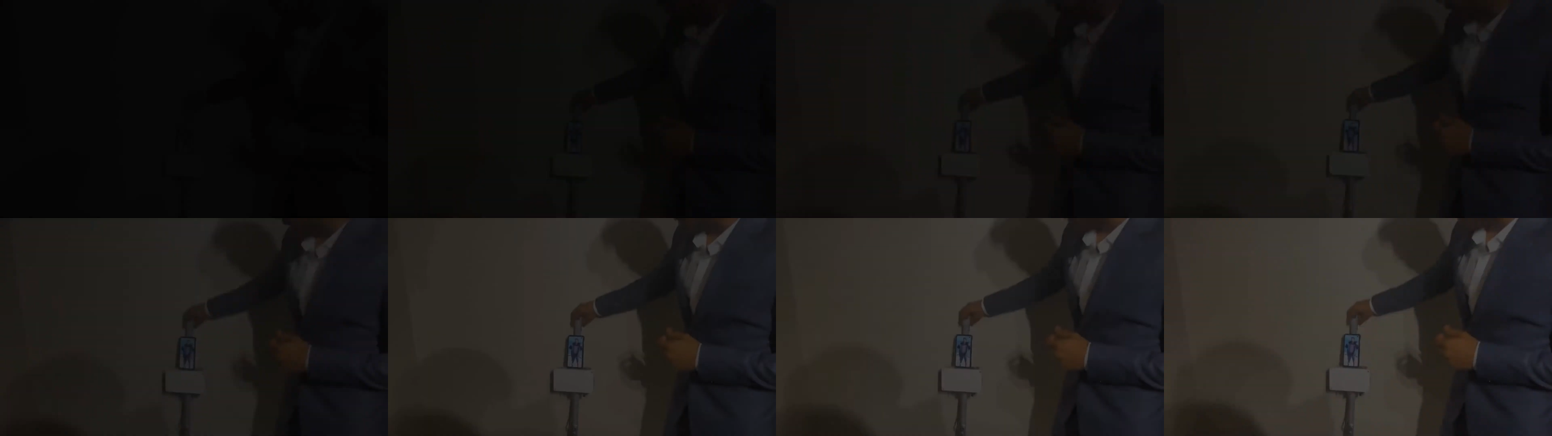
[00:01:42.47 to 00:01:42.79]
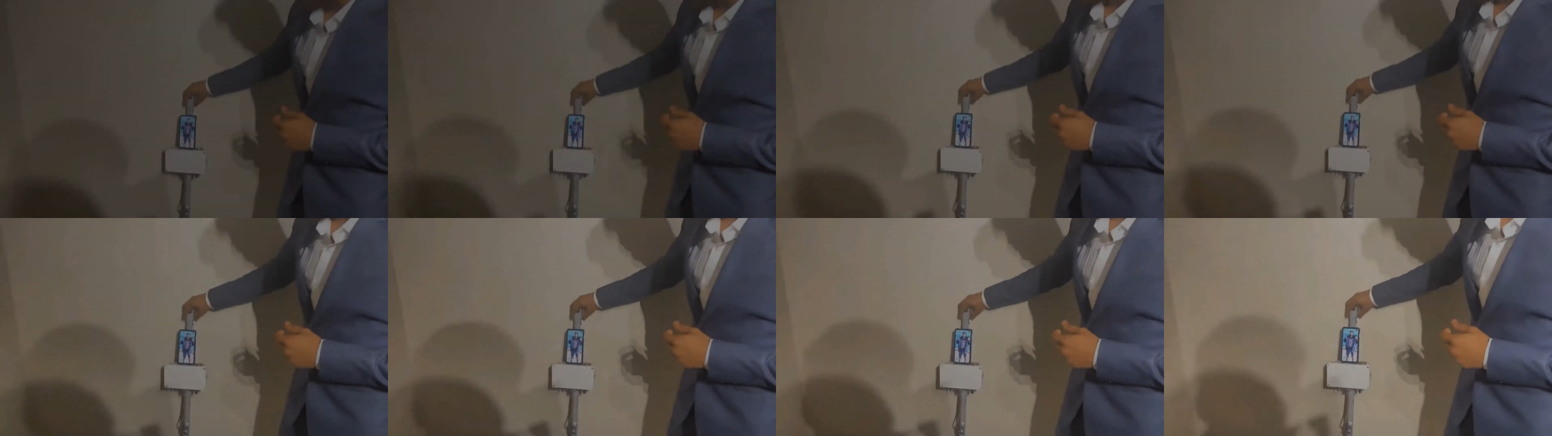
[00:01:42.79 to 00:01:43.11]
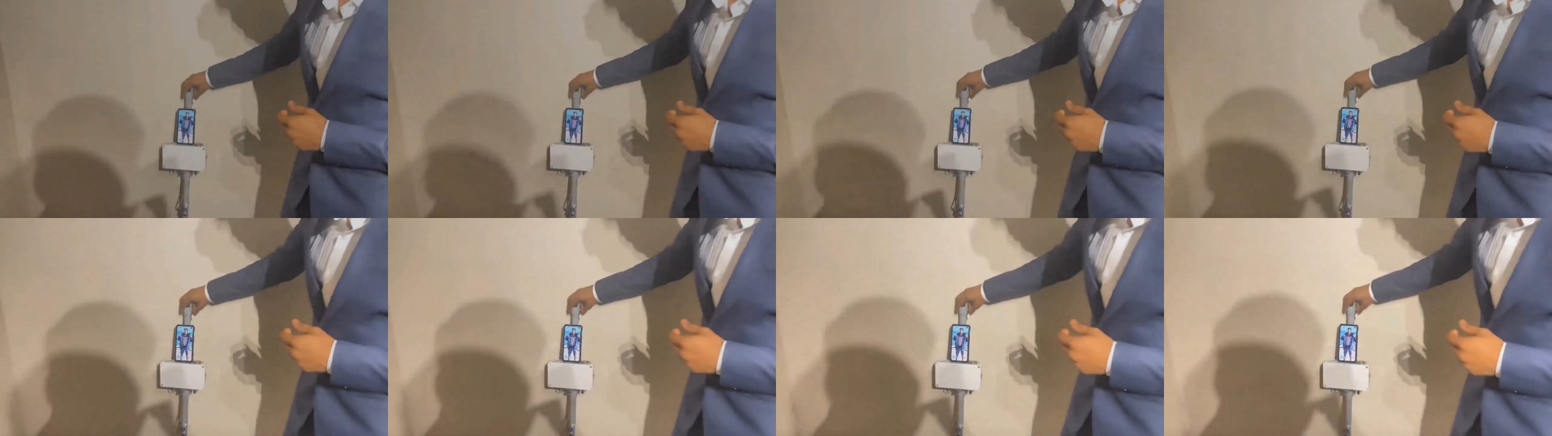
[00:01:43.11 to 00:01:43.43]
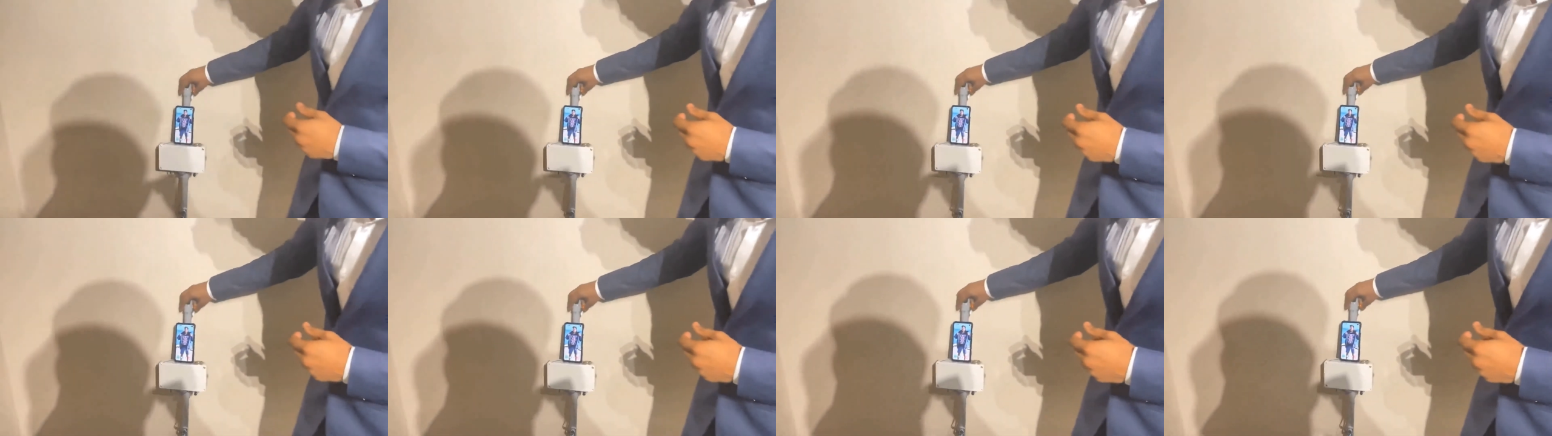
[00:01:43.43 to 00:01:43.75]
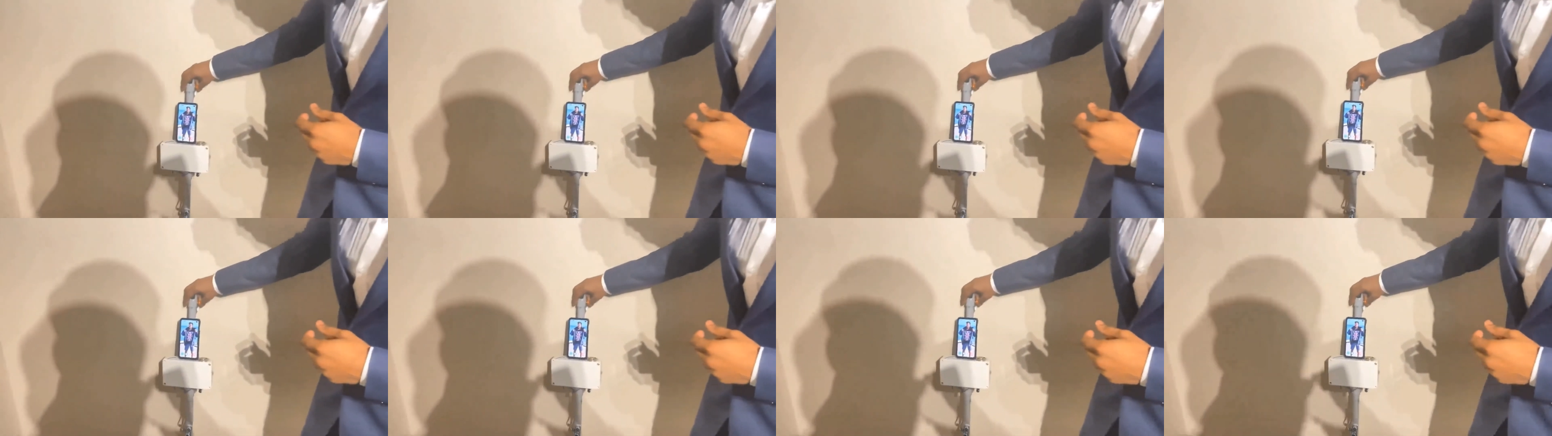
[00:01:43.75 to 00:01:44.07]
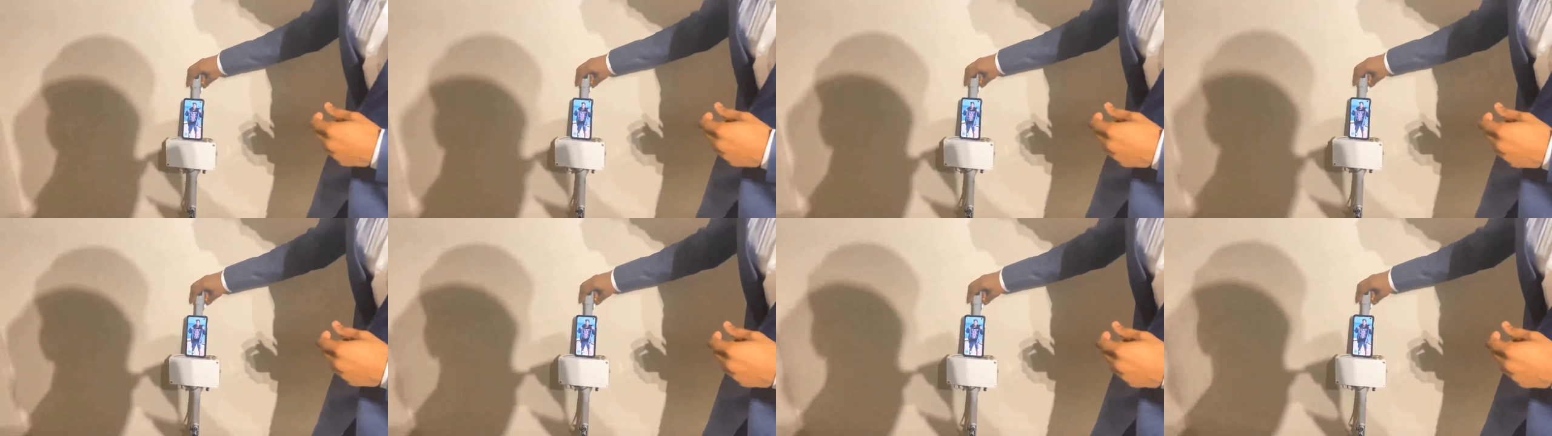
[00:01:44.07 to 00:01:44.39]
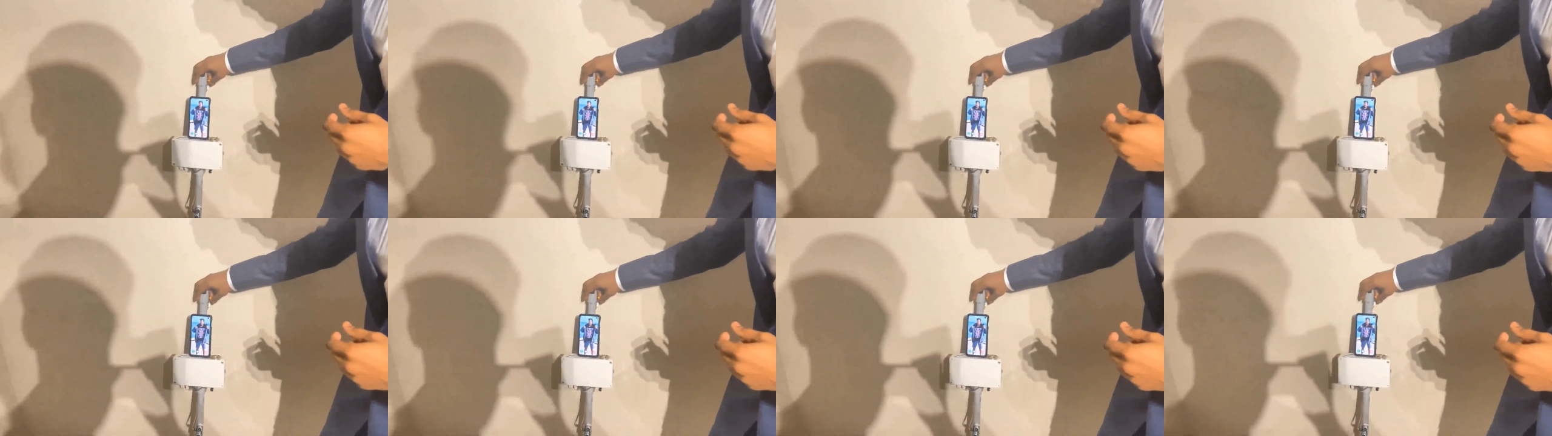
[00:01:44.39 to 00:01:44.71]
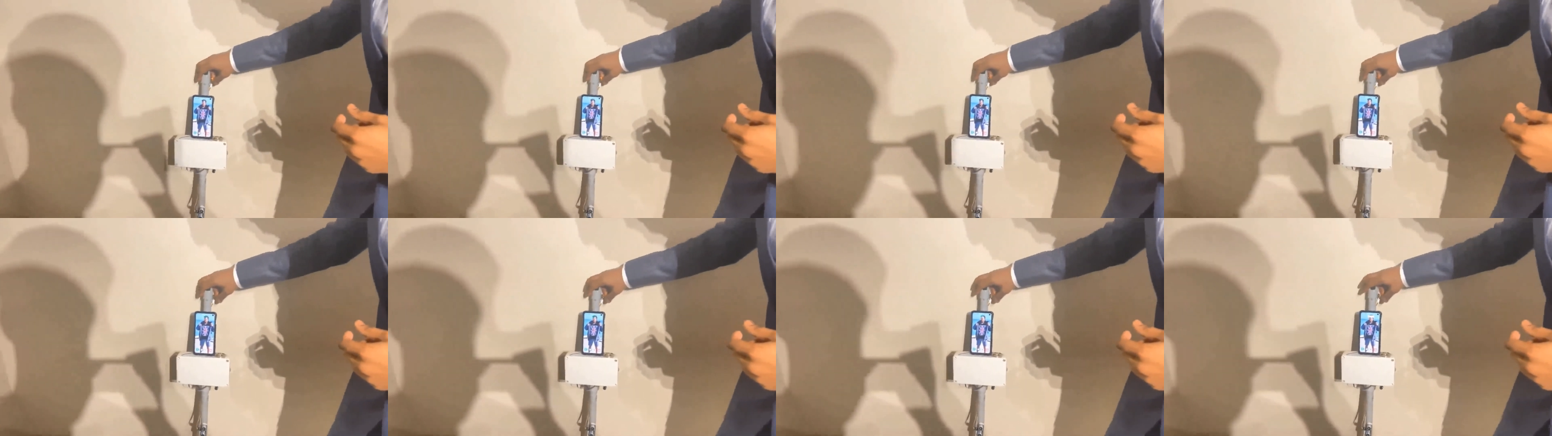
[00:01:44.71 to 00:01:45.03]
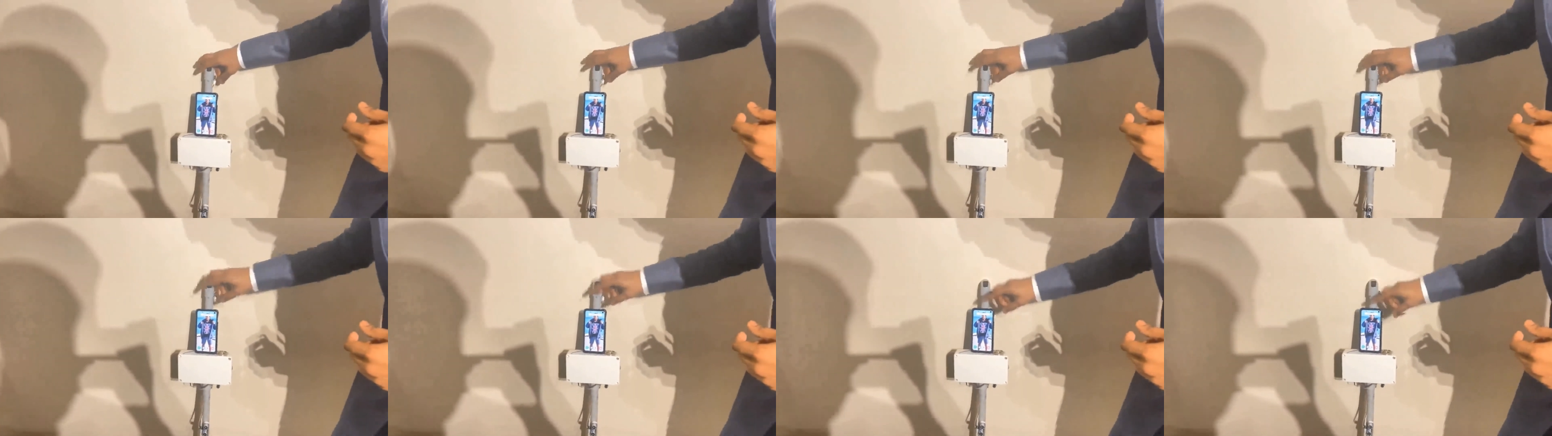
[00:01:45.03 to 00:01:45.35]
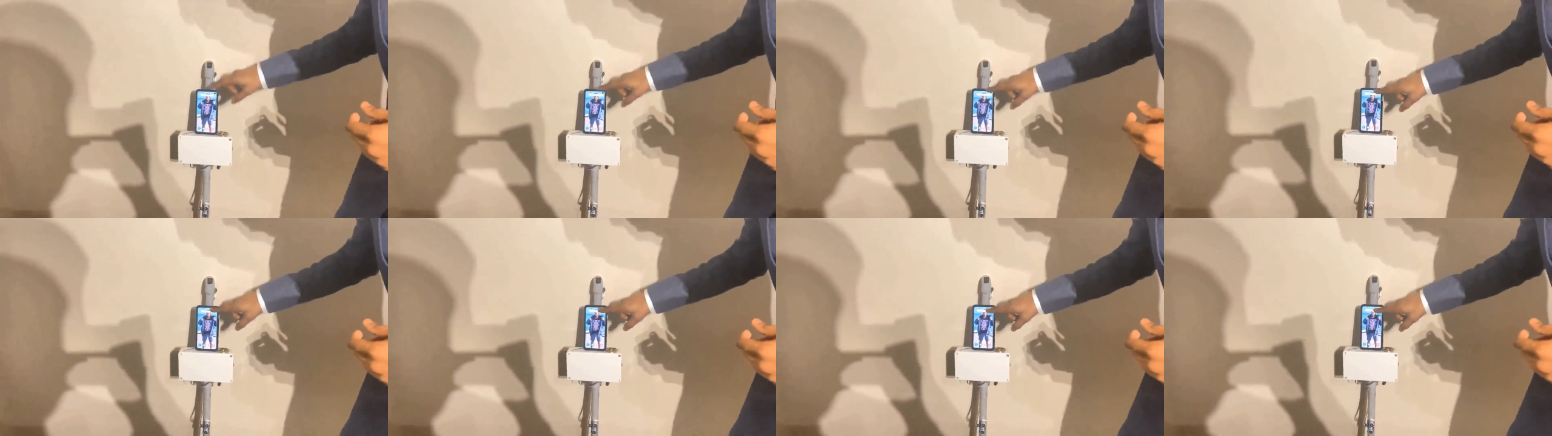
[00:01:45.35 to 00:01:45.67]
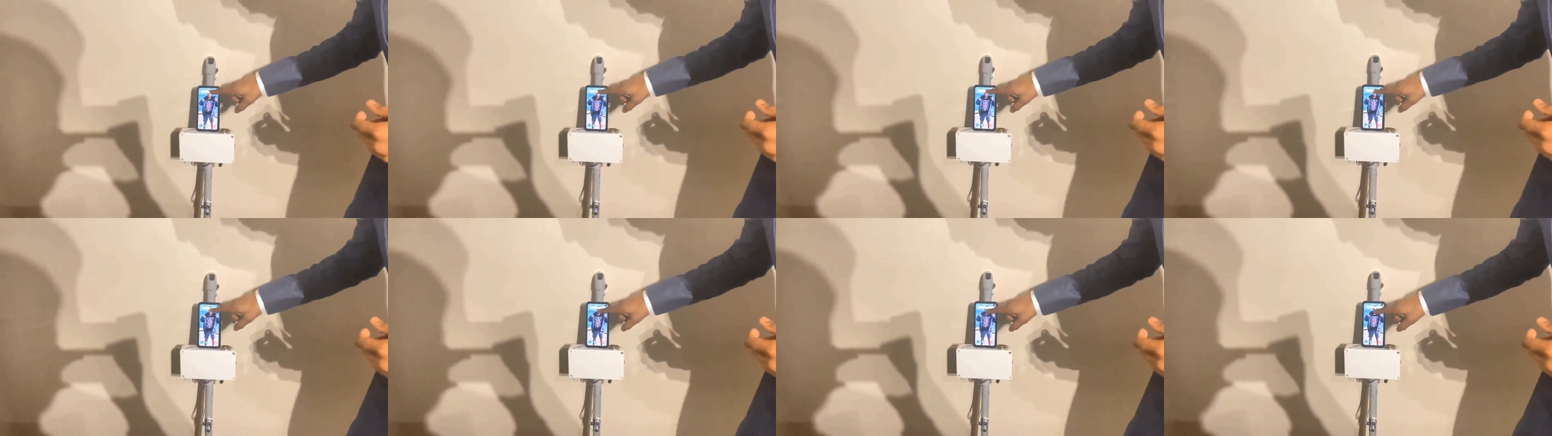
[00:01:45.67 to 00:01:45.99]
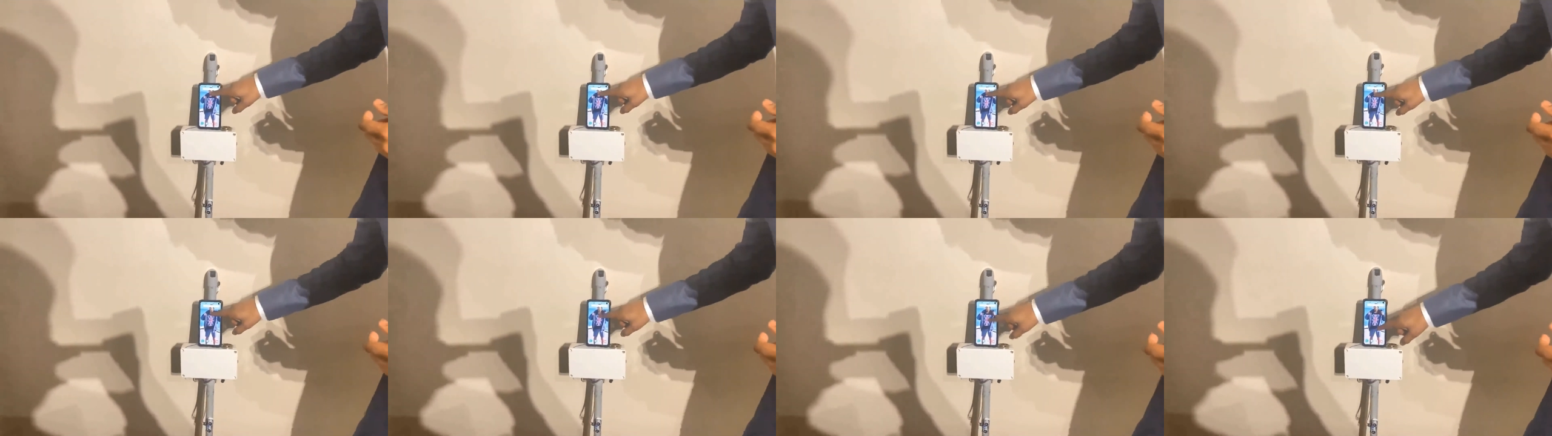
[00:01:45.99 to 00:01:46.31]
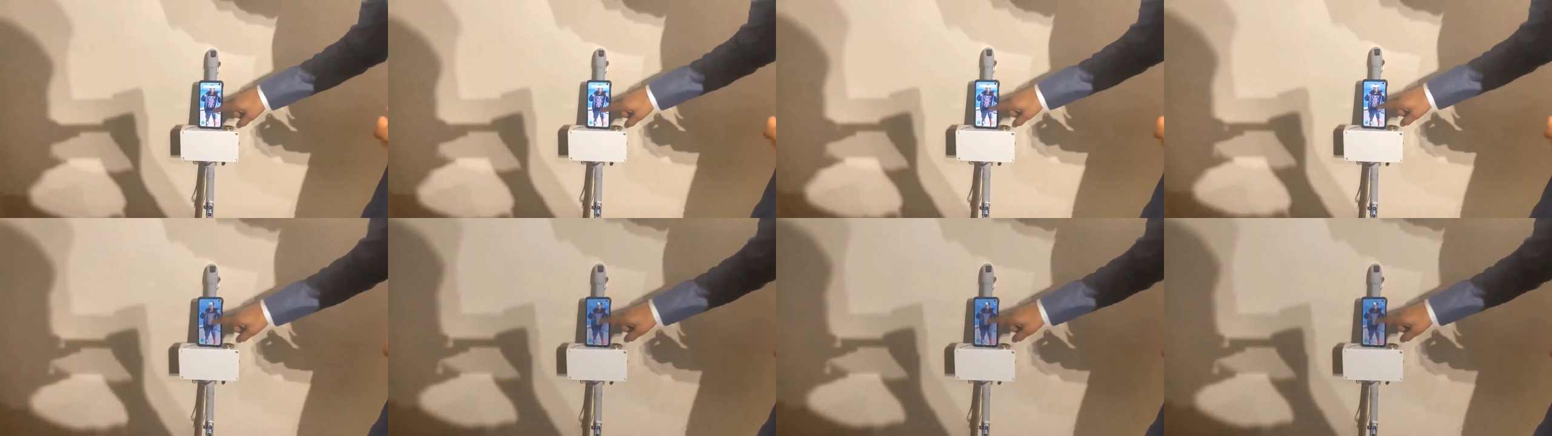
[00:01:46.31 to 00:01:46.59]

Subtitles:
No face is visible, so there are no lips to read.